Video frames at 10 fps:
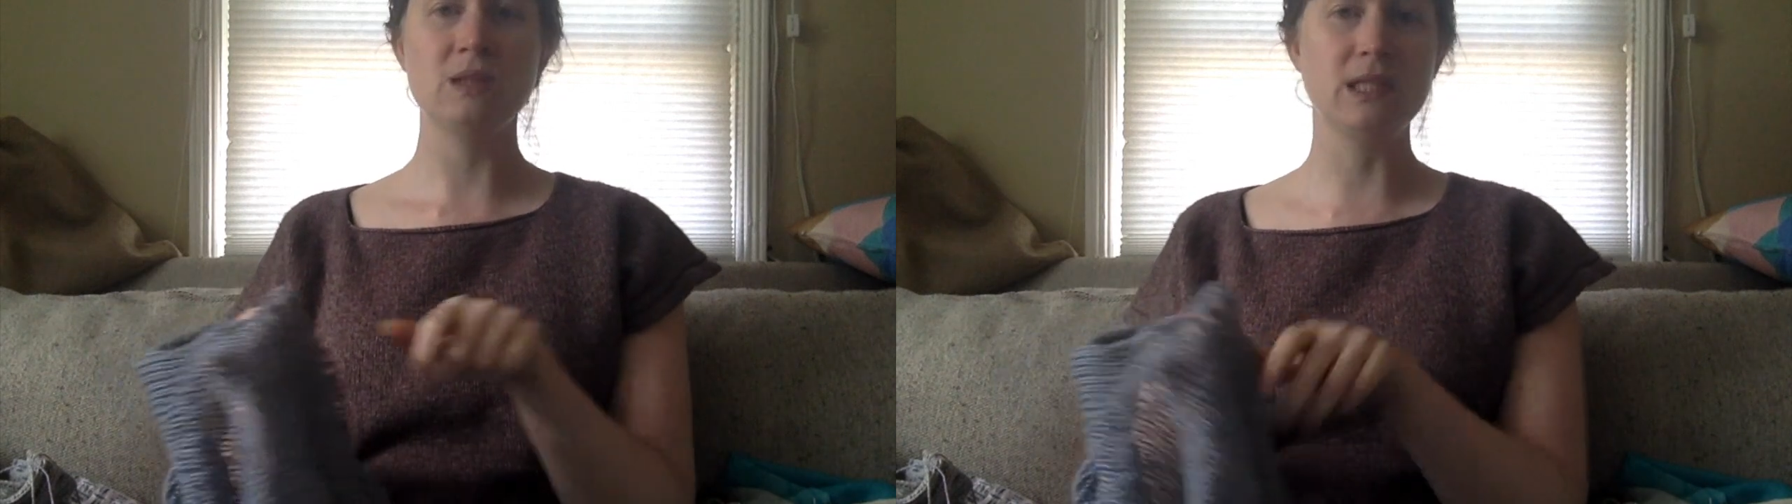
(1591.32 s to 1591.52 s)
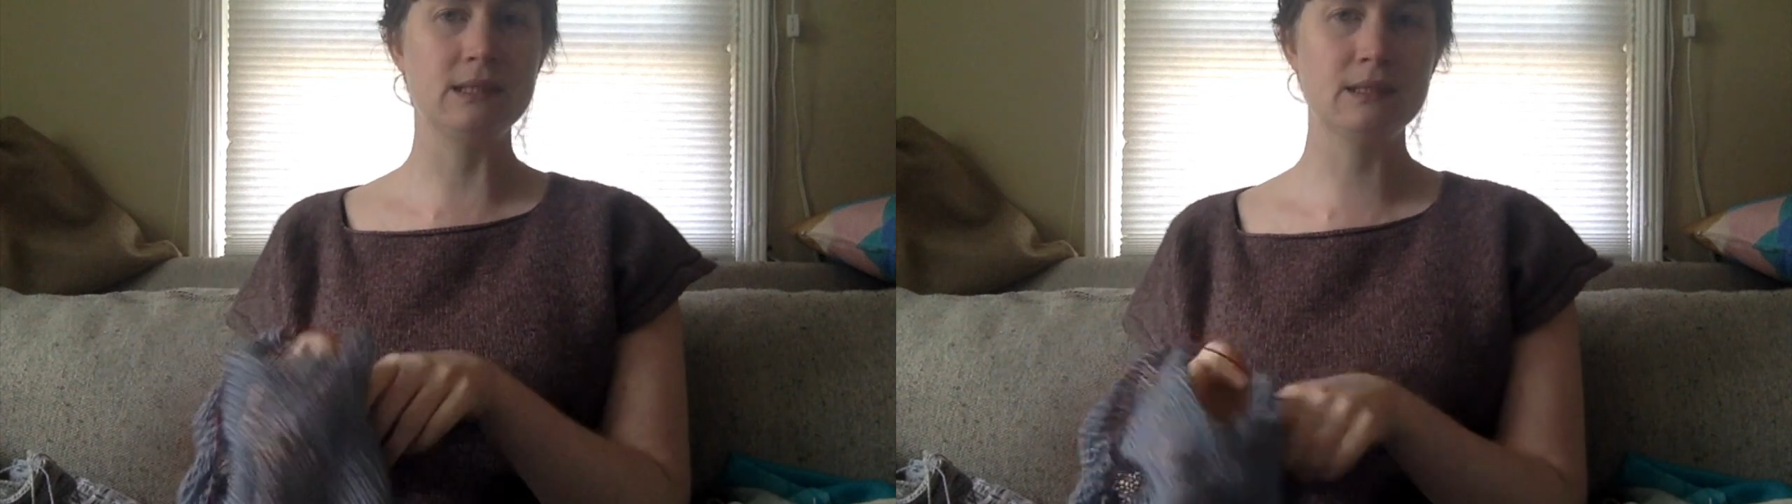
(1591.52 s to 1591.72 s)

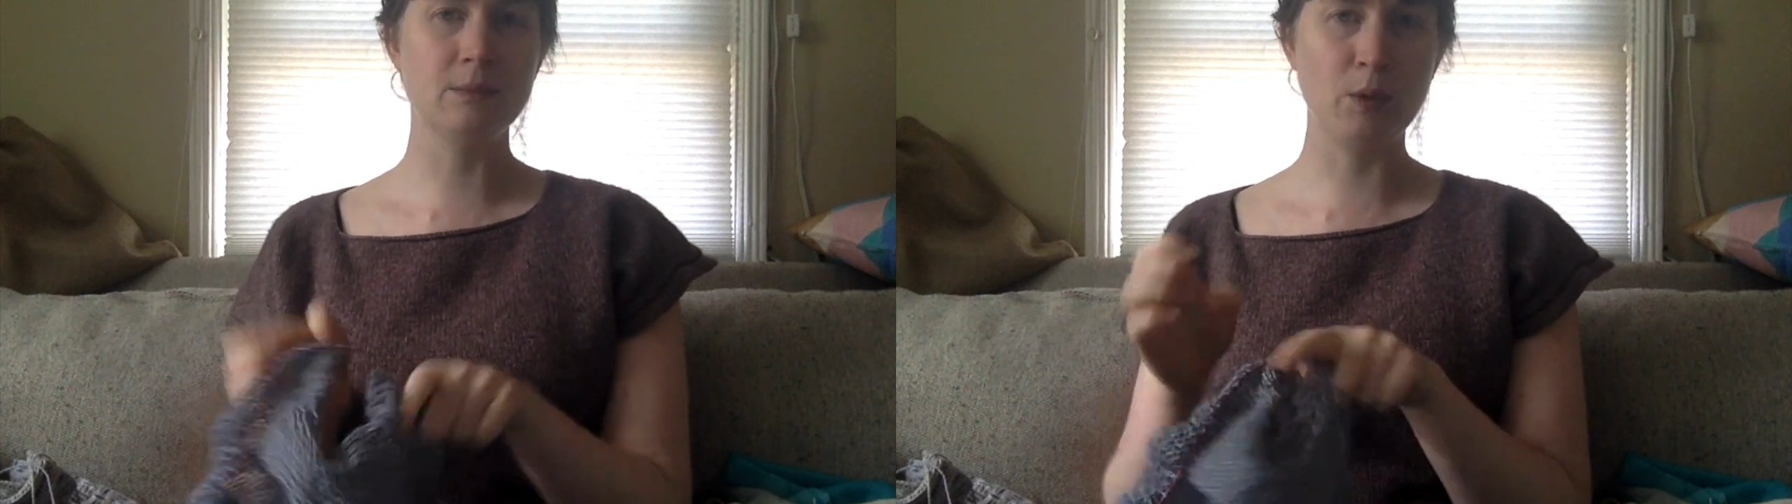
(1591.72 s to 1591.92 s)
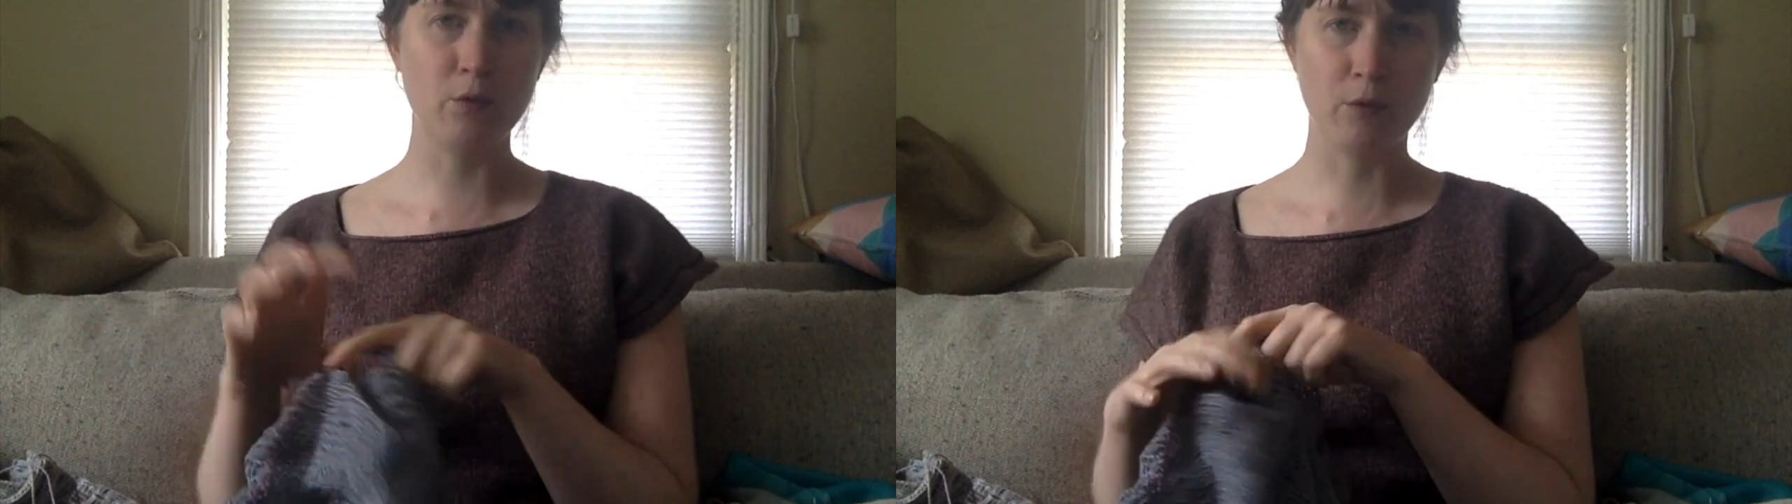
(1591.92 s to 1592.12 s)
this is a
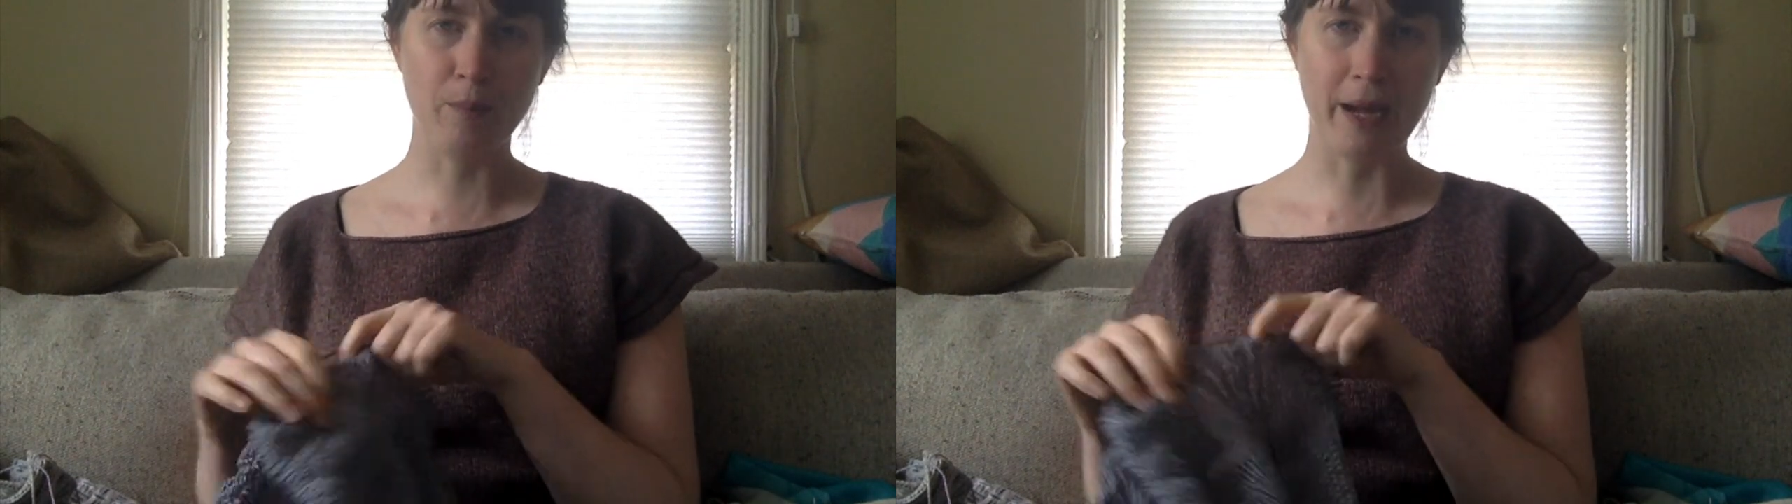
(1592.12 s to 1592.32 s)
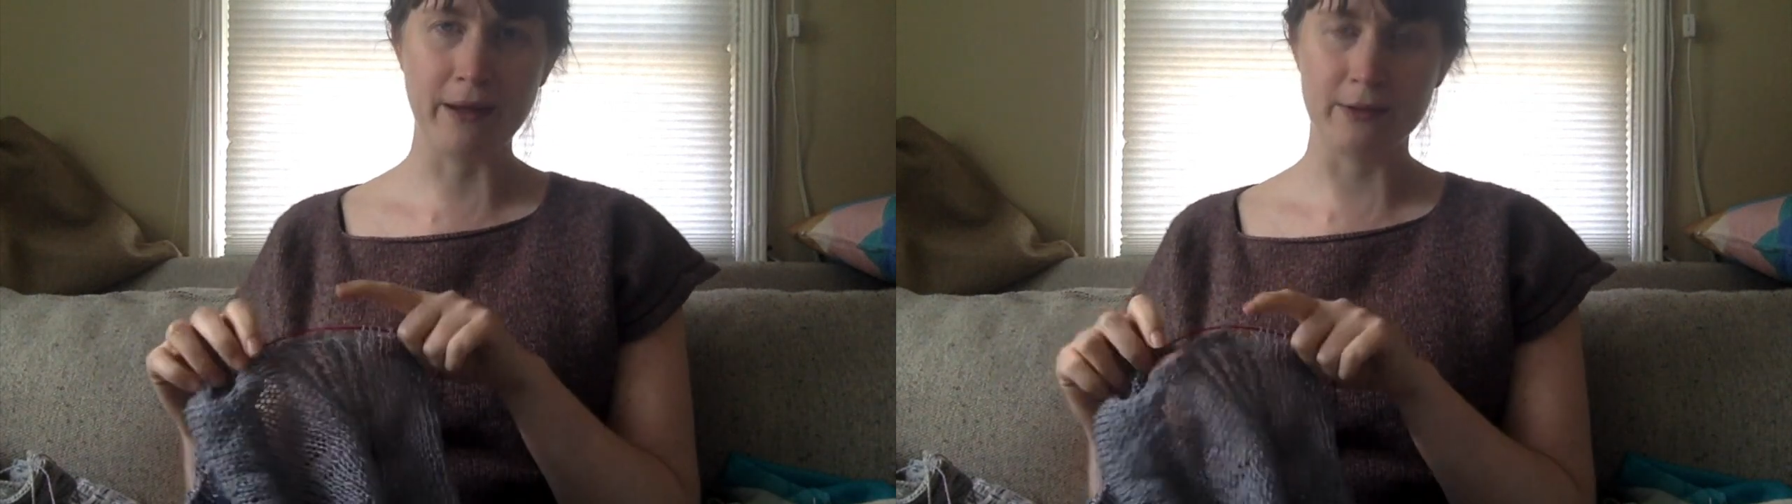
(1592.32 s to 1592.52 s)
beautiful
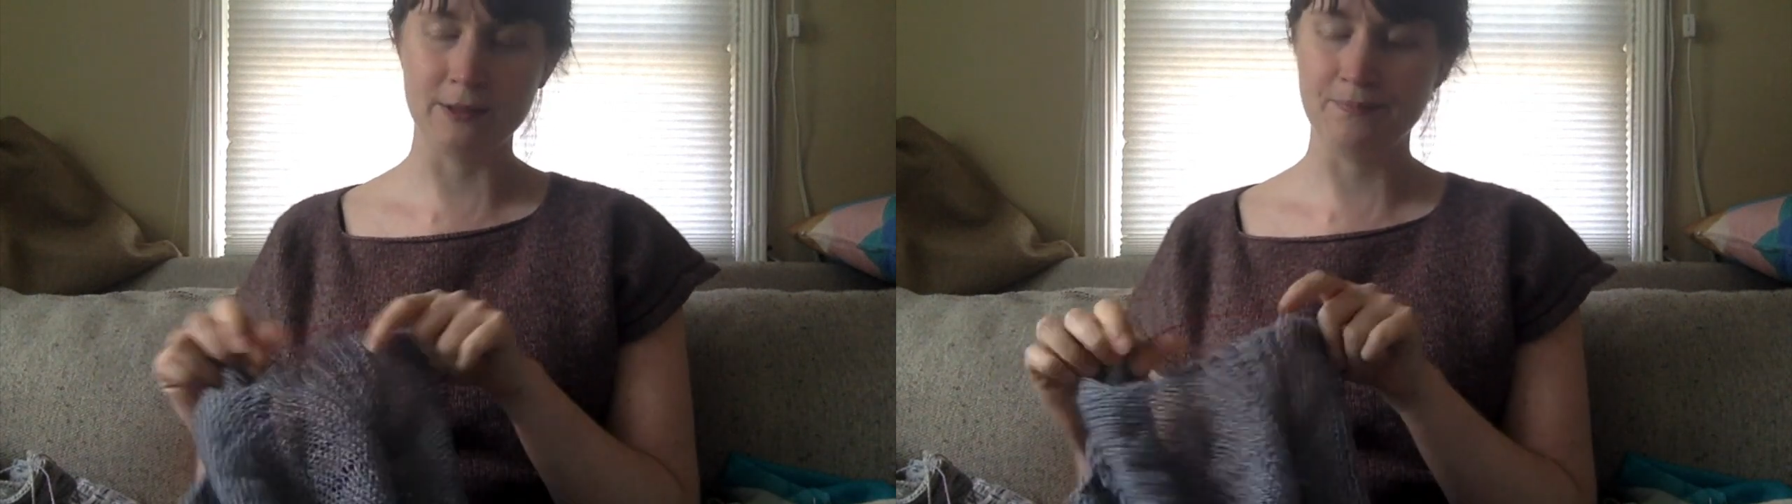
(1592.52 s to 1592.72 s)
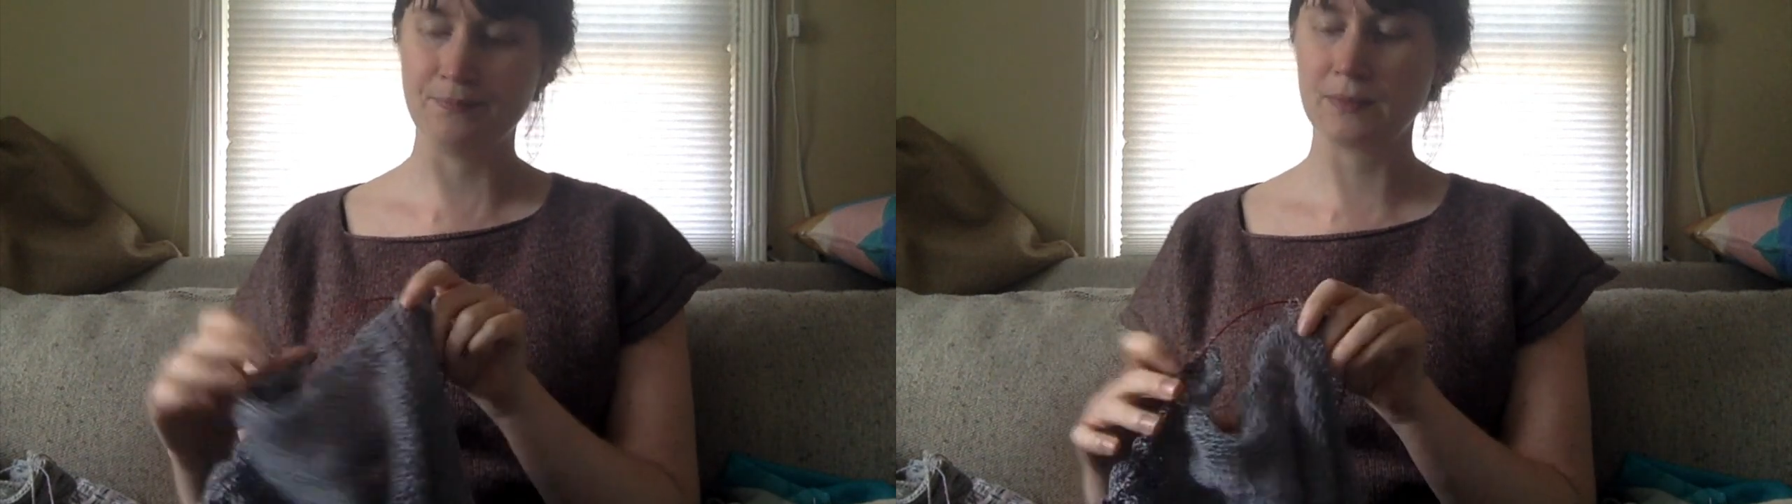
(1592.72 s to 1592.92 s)
pattern.